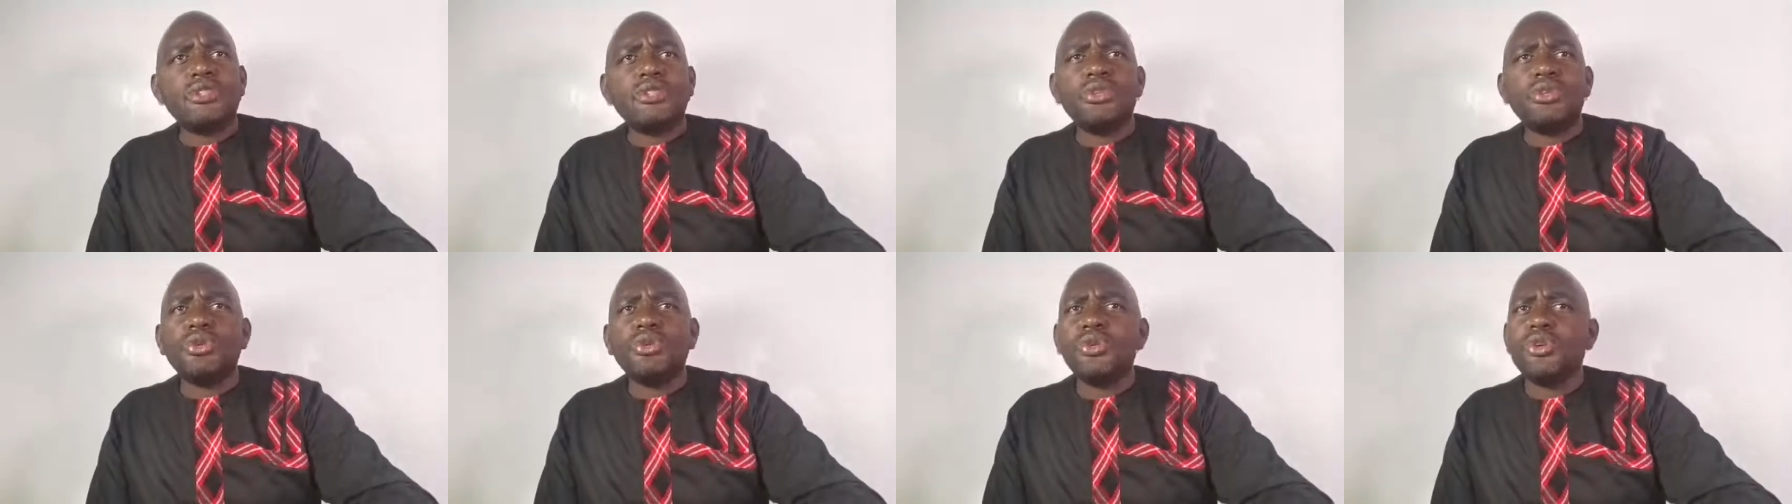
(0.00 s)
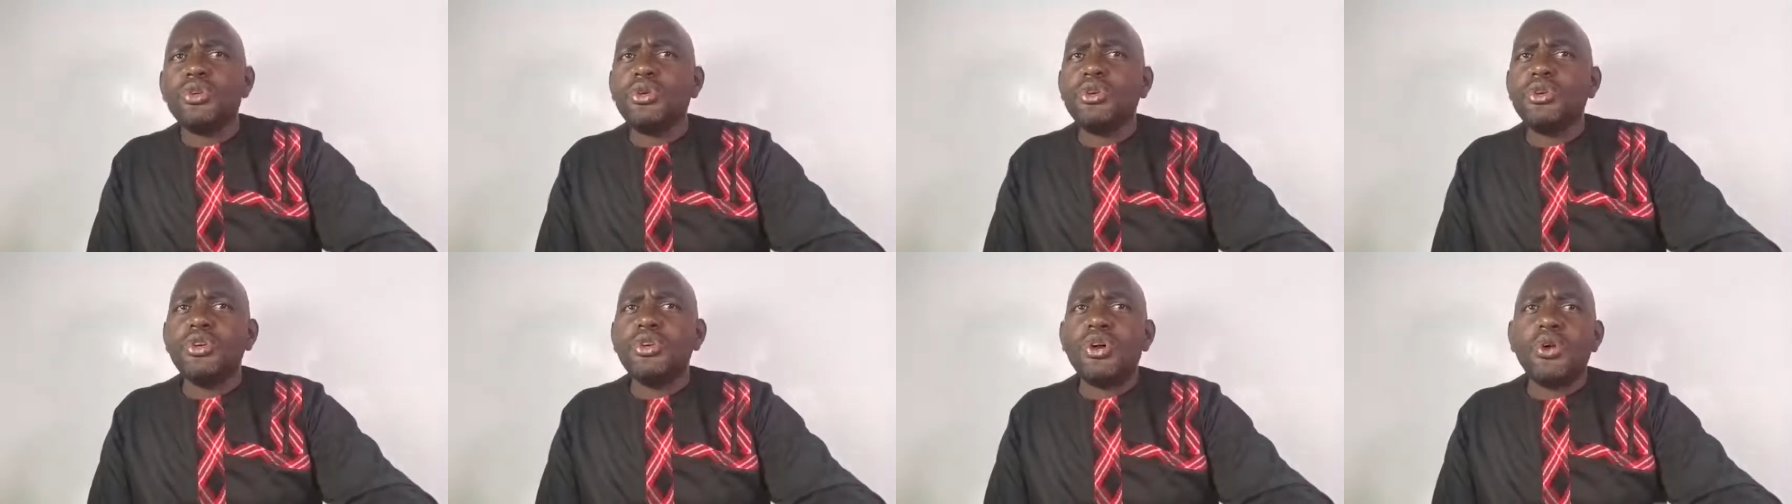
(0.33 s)

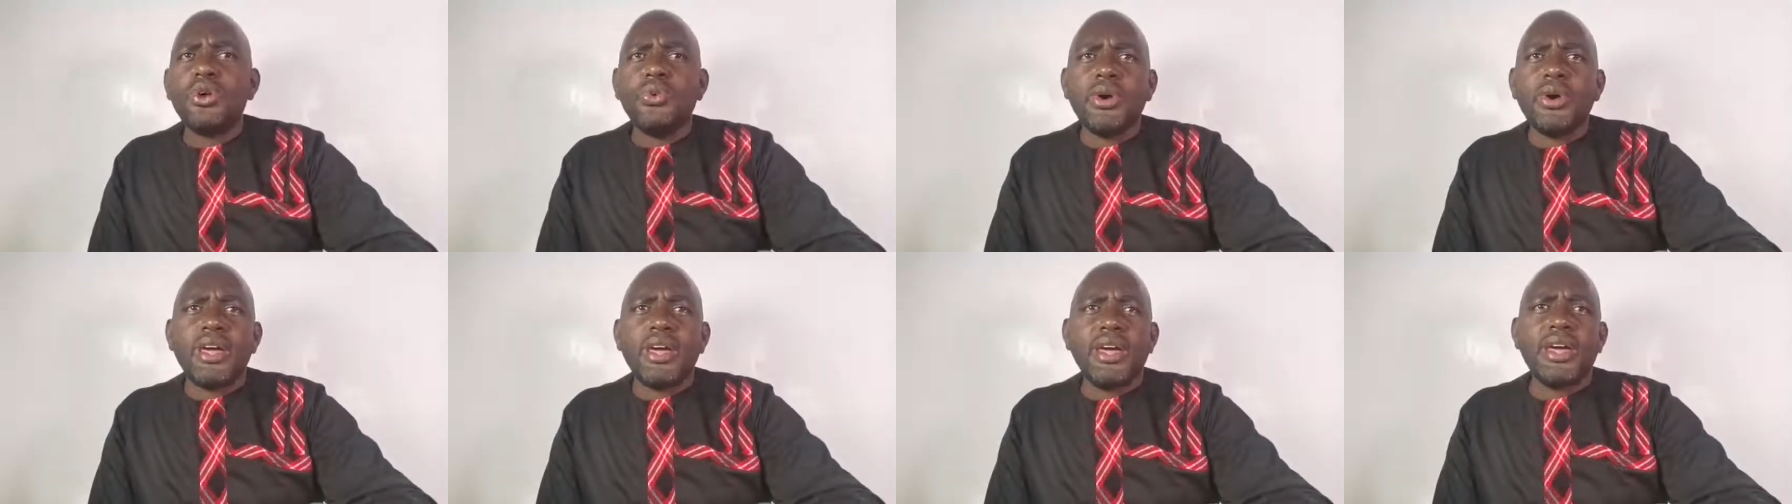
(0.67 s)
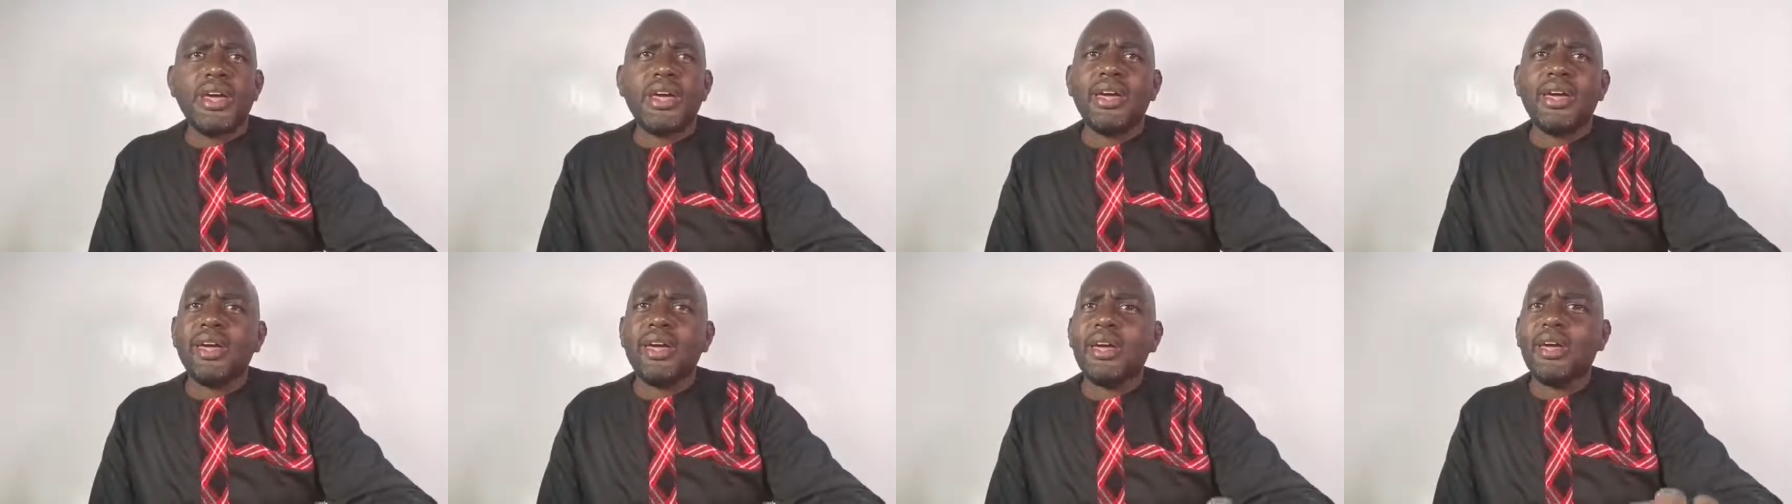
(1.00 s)
to your
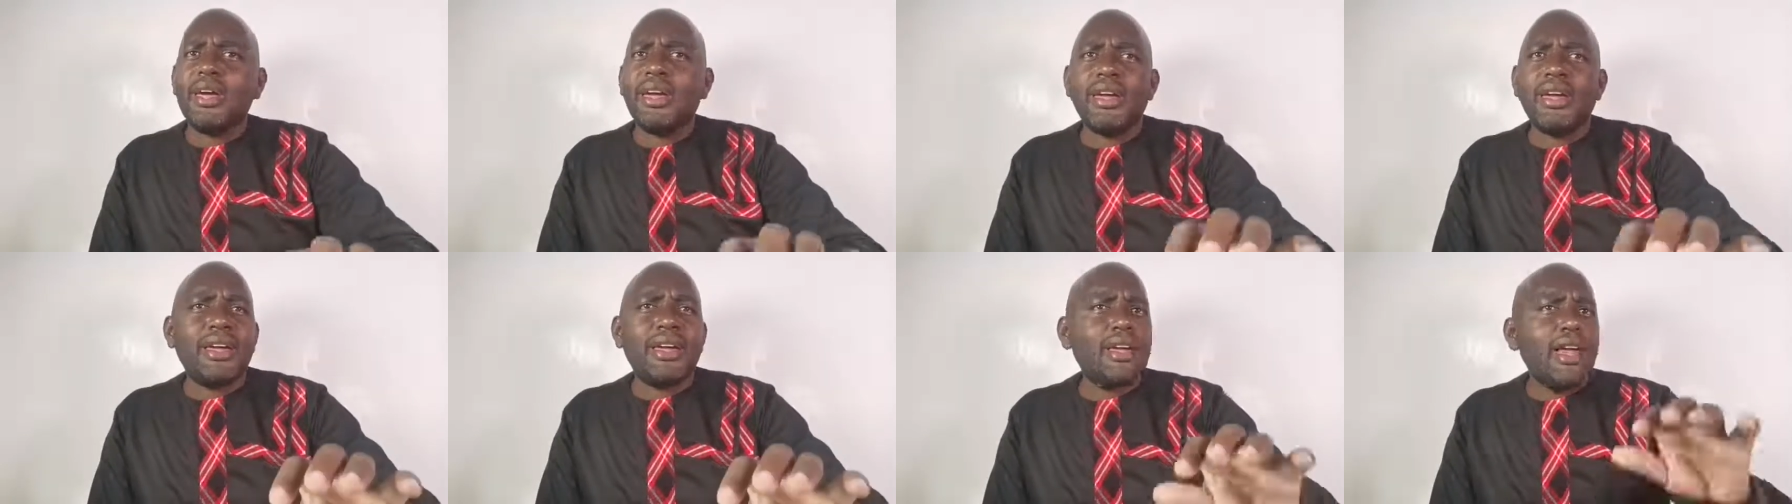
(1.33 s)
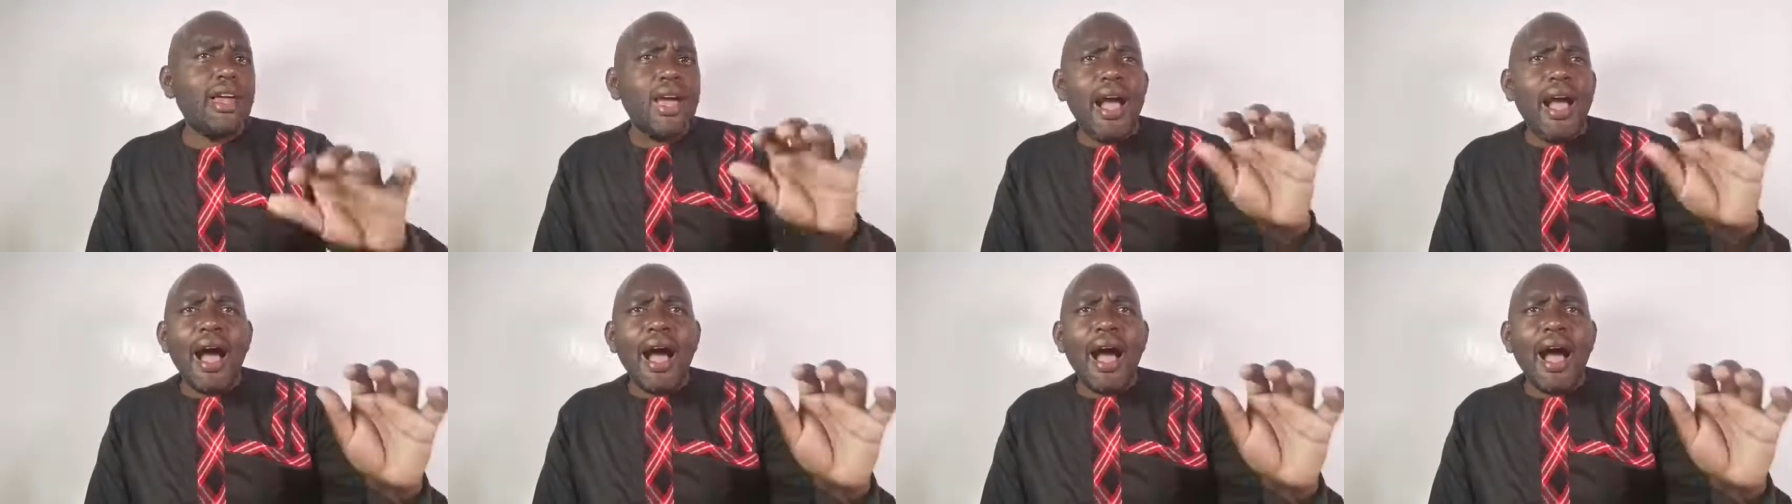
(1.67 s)
way.